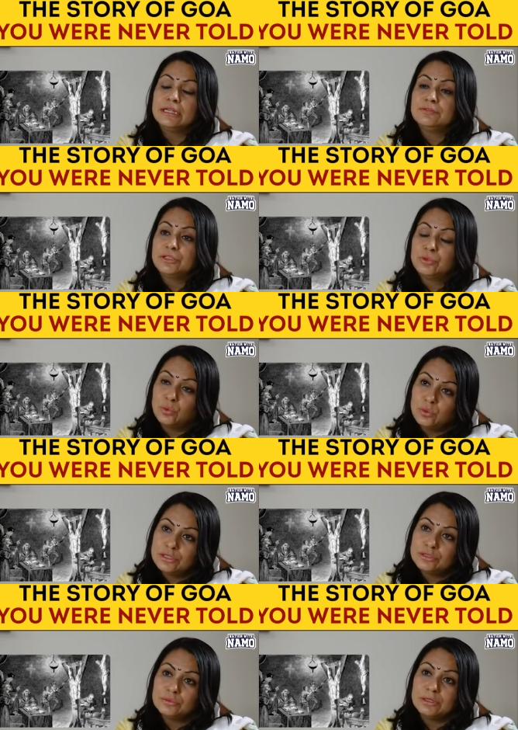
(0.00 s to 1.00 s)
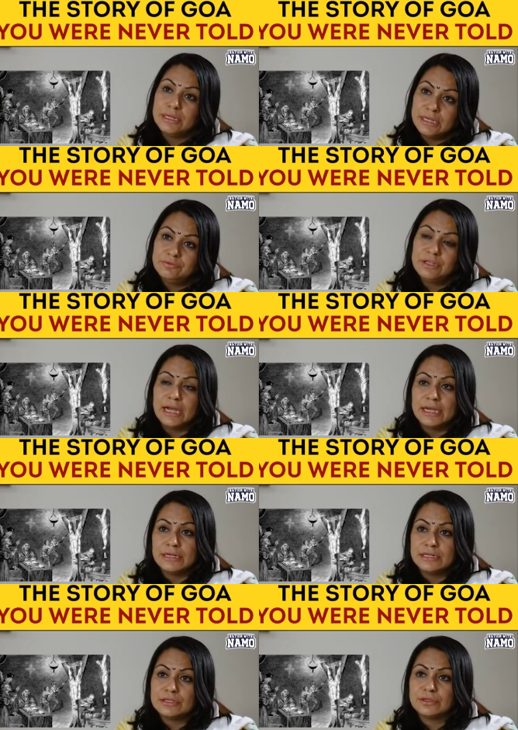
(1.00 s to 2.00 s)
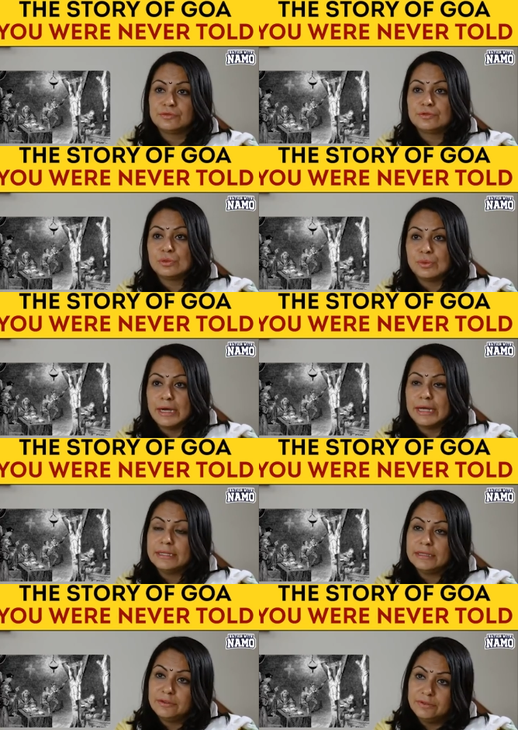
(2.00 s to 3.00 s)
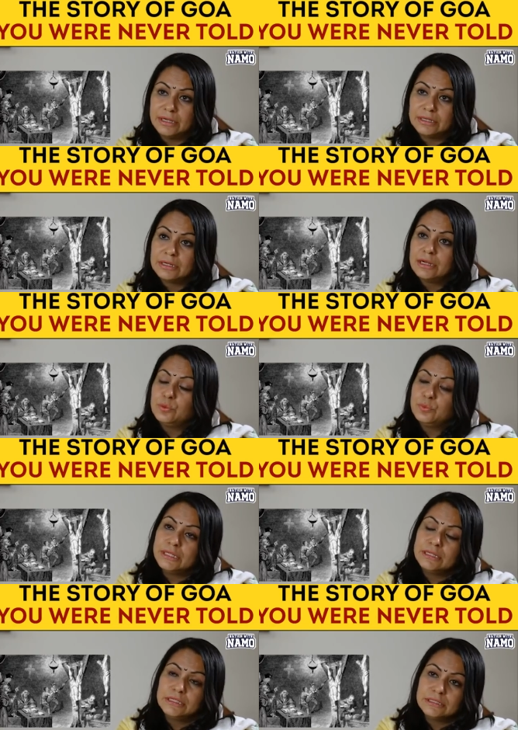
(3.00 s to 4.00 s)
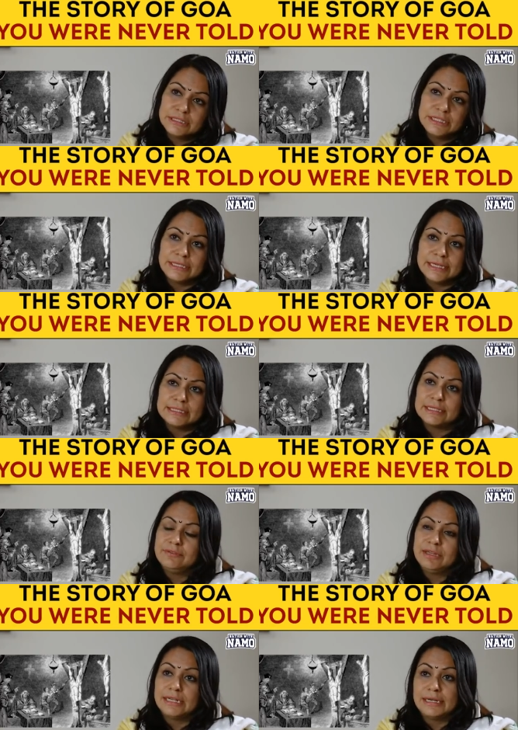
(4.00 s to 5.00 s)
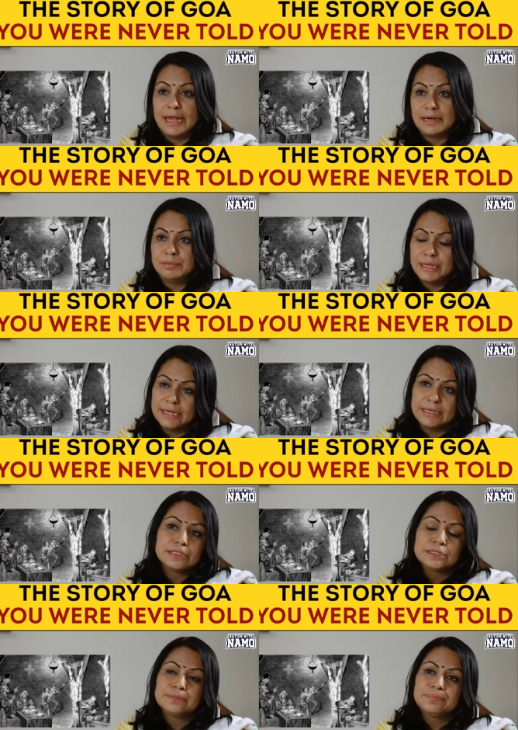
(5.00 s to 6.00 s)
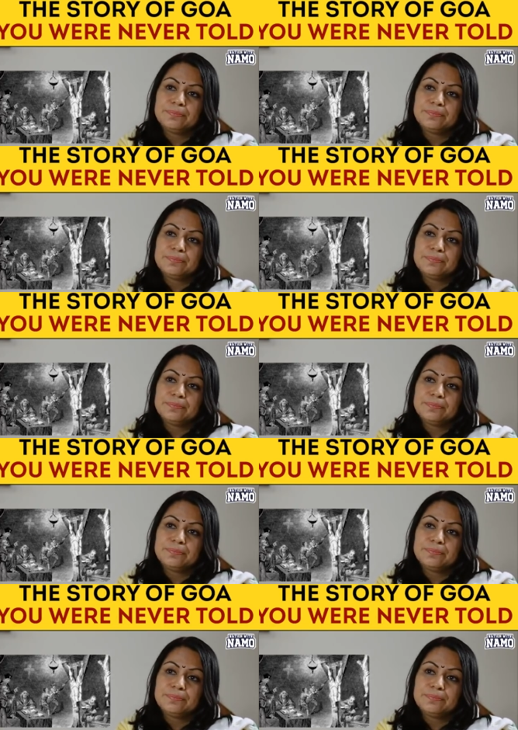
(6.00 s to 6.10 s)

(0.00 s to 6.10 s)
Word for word: they were told to leave the islands of Goa and Divar within 30 days, leaving their land behind.